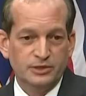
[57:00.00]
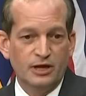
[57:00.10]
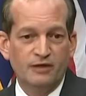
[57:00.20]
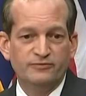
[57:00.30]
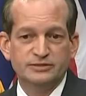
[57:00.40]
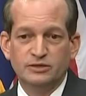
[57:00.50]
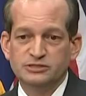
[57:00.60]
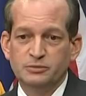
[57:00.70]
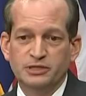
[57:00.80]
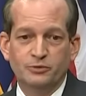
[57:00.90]
The office
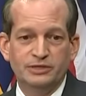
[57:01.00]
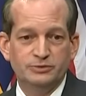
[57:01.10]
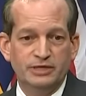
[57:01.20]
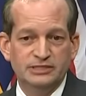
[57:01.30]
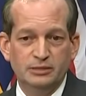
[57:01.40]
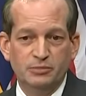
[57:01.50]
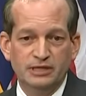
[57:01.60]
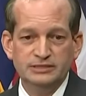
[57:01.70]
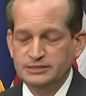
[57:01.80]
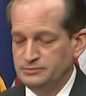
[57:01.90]
ultimately agreed to 18
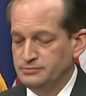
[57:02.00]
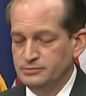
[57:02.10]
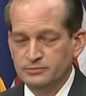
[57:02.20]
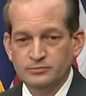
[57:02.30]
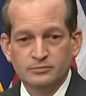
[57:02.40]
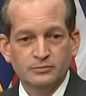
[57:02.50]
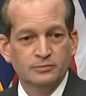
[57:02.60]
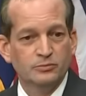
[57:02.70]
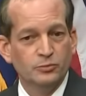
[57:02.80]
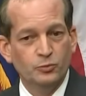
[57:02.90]
months.
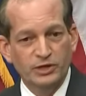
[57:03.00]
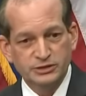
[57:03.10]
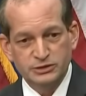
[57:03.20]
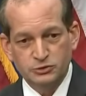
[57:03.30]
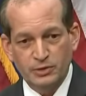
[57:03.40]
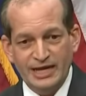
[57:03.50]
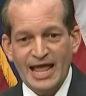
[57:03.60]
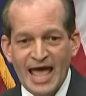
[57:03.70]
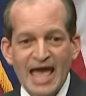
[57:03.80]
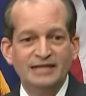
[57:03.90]
It
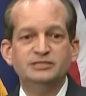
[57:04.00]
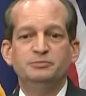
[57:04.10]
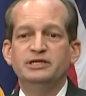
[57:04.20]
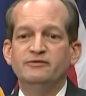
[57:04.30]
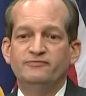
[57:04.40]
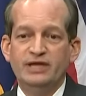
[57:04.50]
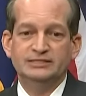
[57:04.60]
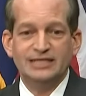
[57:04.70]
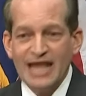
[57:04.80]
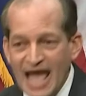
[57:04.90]
had to be an
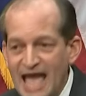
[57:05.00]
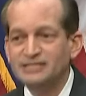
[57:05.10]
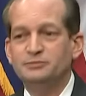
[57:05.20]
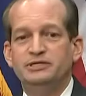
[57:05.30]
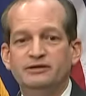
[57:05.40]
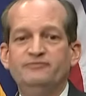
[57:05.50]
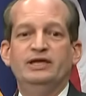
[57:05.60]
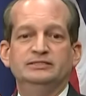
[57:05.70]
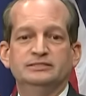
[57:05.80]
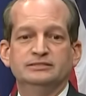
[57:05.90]
offense. It had to be an
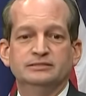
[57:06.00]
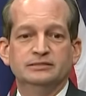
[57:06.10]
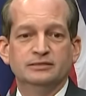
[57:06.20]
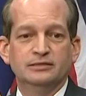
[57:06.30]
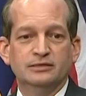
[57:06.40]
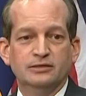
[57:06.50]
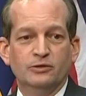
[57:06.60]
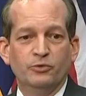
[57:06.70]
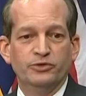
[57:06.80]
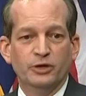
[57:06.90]
offense
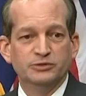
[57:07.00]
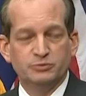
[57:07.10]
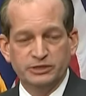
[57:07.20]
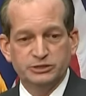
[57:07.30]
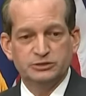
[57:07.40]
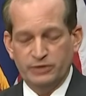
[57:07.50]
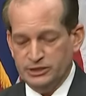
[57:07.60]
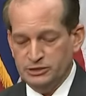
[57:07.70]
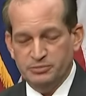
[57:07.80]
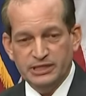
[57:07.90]
where there was
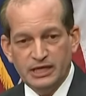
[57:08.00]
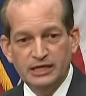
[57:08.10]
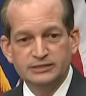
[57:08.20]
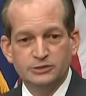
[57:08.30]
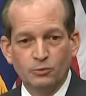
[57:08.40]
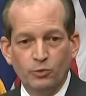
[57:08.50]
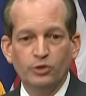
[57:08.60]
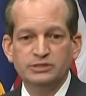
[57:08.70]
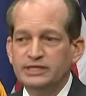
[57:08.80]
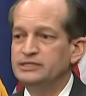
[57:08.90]
registration, because the
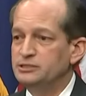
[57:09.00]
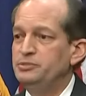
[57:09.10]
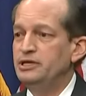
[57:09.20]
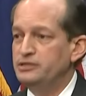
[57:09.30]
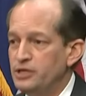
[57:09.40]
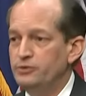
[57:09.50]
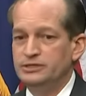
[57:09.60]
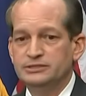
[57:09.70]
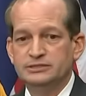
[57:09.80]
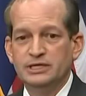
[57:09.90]
world needed to be on
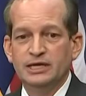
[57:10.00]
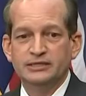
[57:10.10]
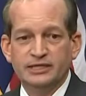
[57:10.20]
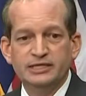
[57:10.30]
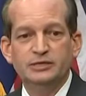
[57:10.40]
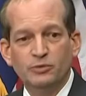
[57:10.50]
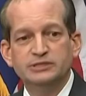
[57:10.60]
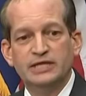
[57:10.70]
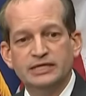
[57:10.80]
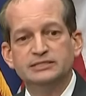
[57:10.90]
notice that he
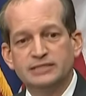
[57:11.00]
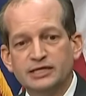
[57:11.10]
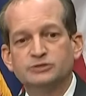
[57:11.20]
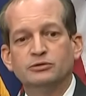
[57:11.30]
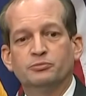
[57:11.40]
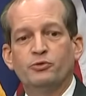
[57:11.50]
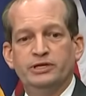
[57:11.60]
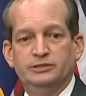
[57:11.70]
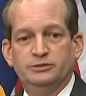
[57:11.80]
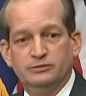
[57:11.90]
was a sexual
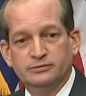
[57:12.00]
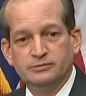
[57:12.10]
predator.